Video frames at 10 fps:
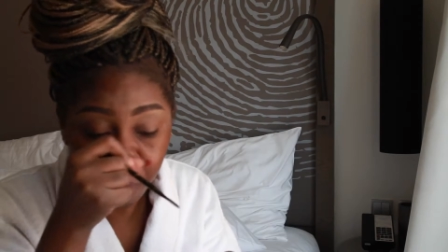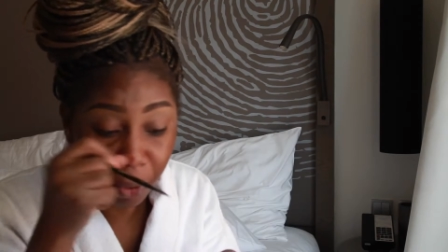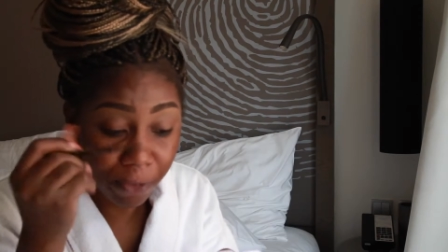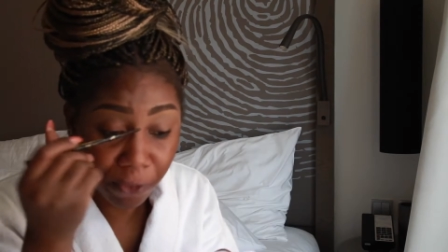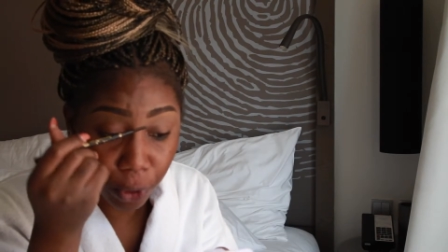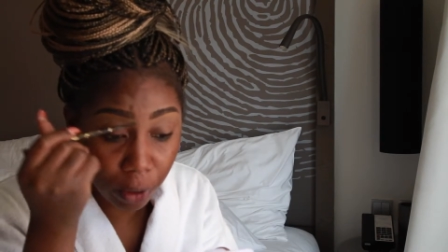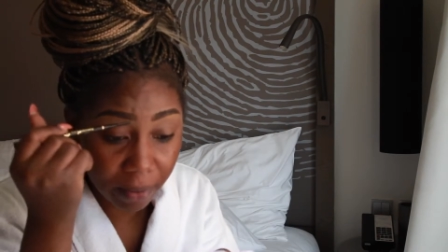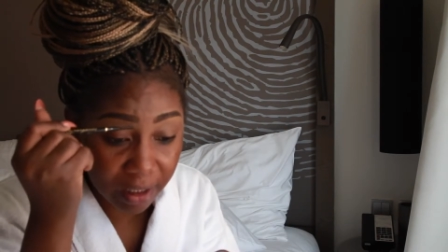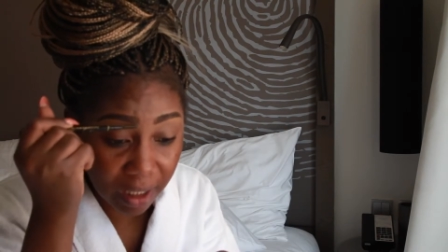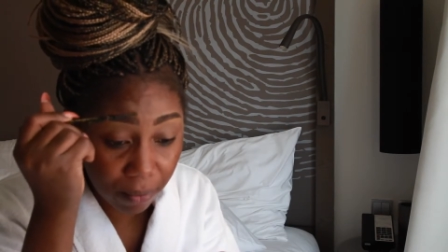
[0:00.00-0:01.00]
put food on
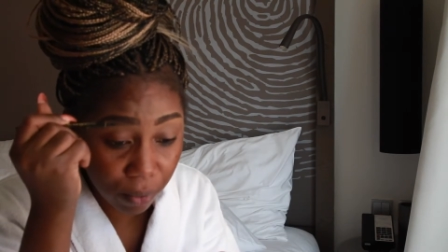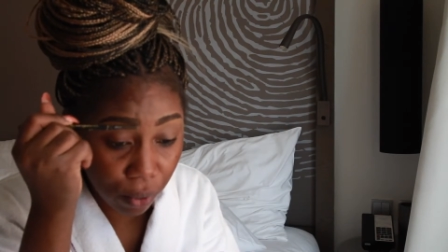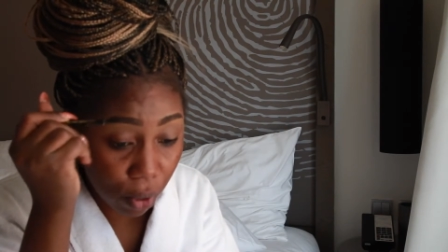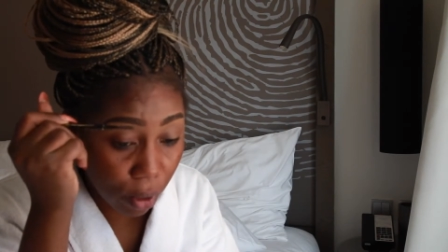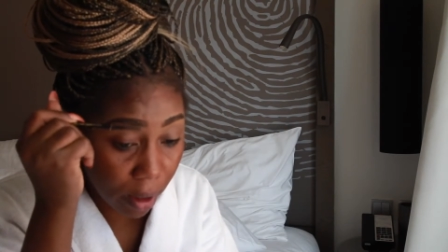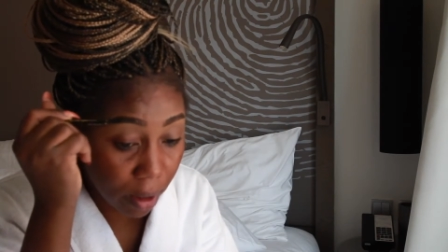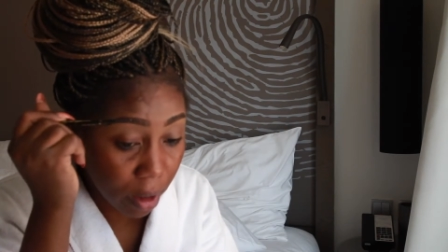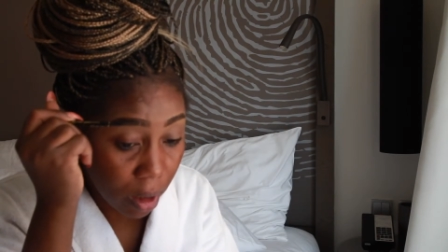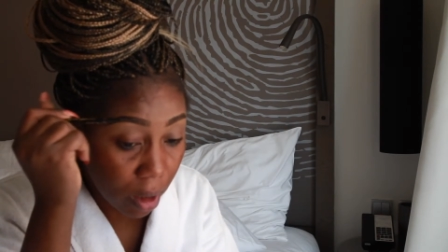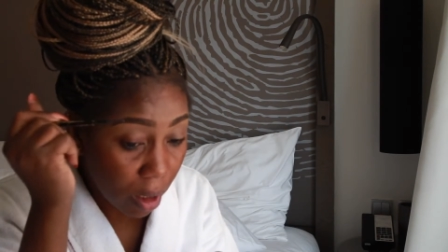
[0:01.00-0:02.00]
my table, or
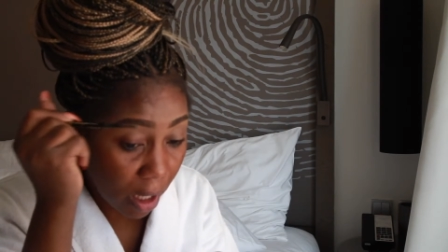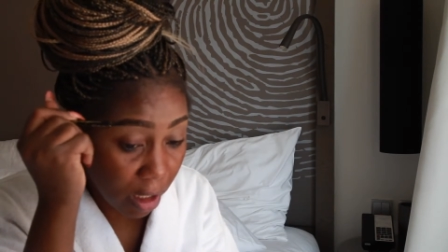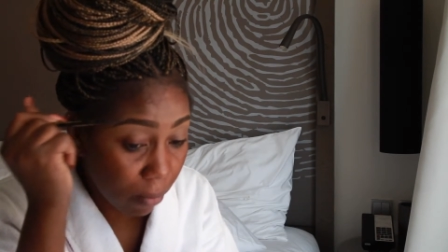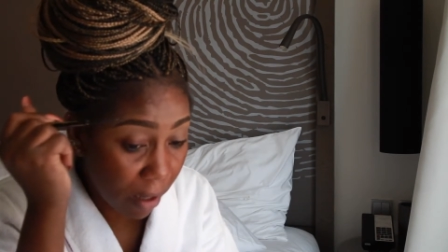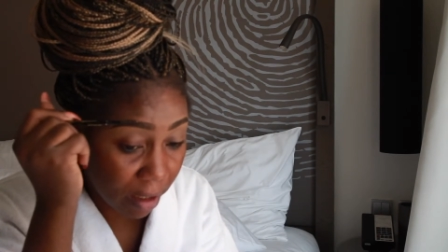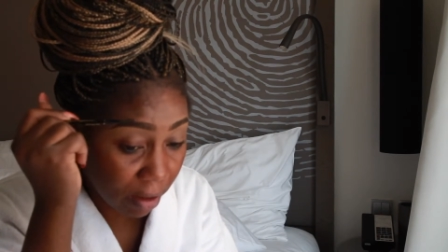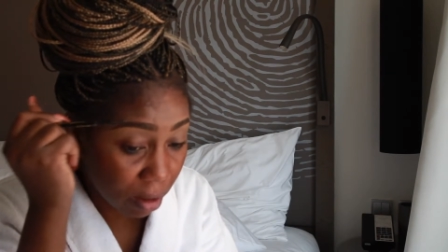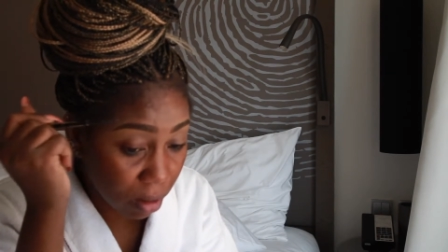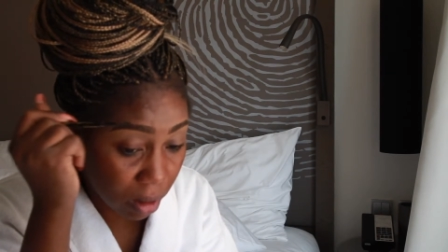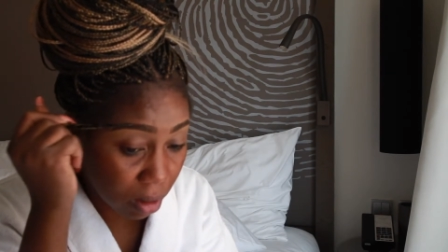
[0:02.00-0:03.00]
anybody
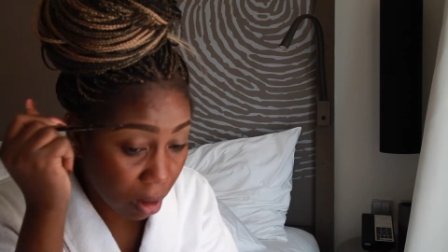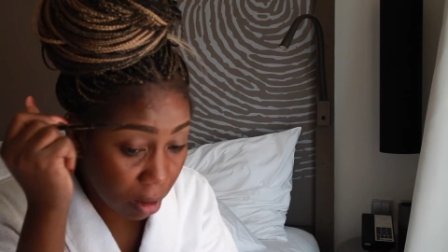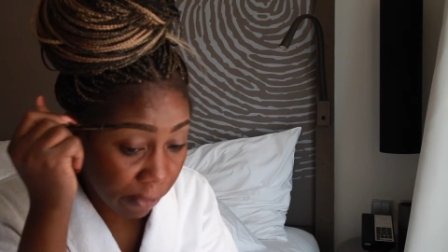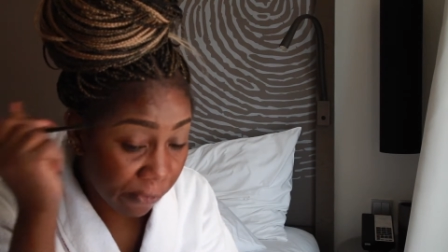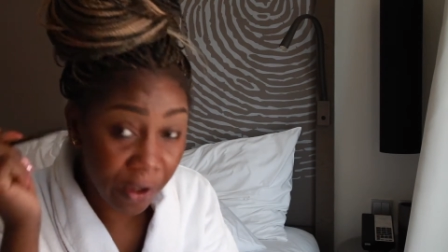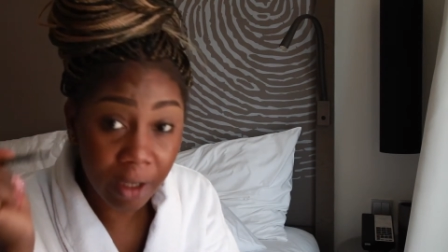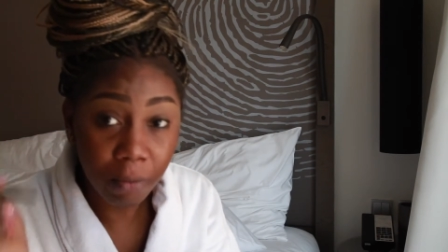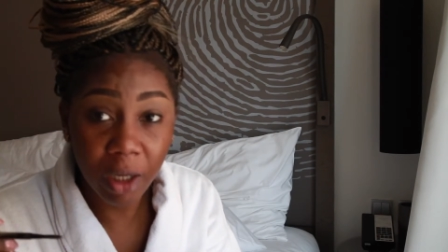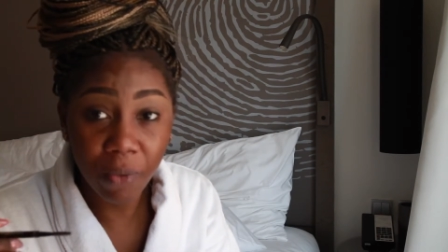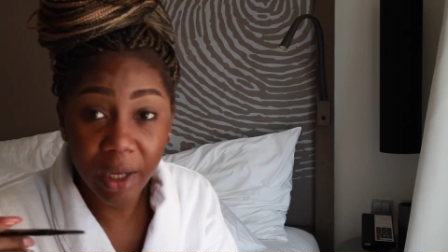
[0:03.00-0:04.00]
is gonna feed
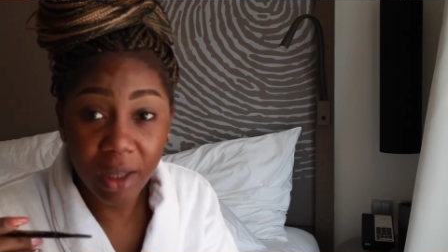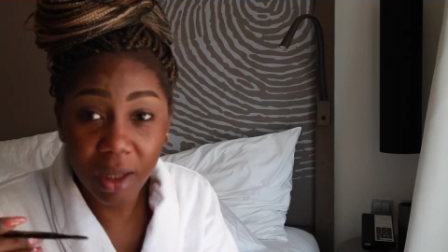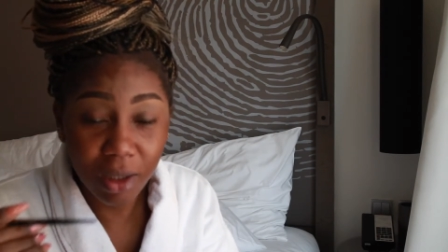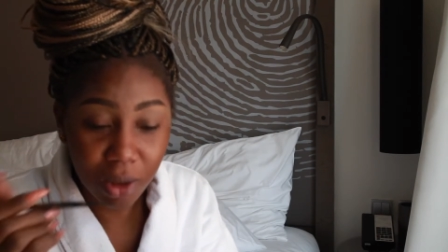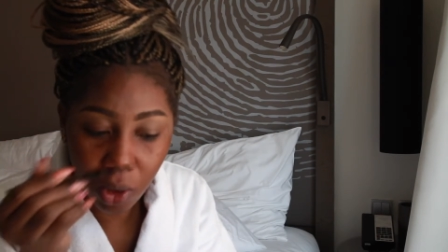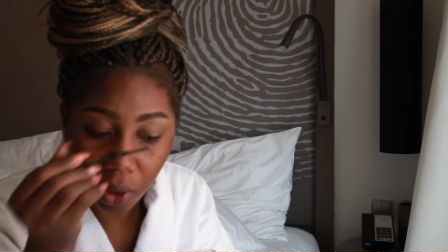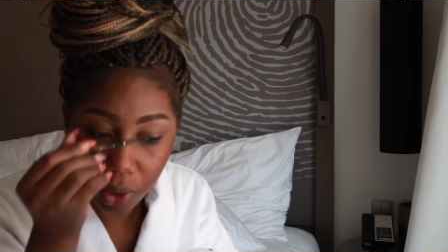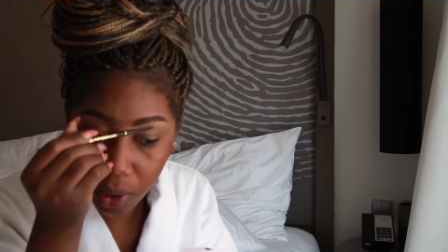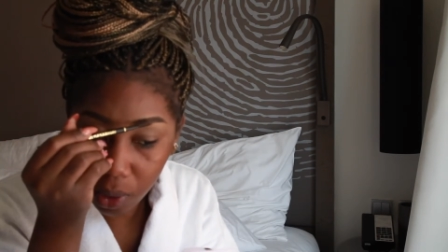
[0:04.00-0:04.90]
me when things go